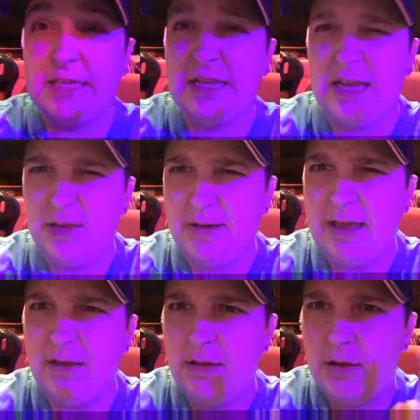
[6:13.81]
It Anyway?
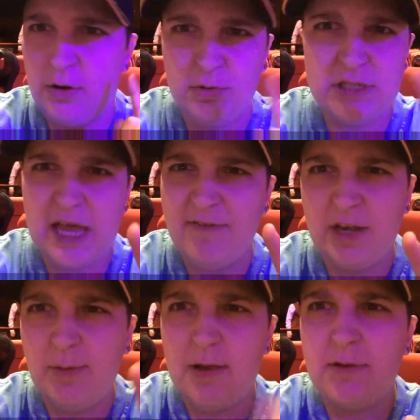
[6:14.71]
Or Who's Live
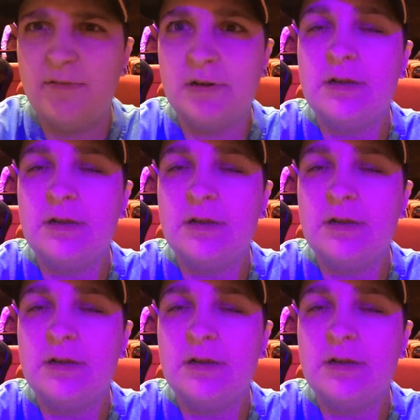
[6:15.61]
Anyway or whatever,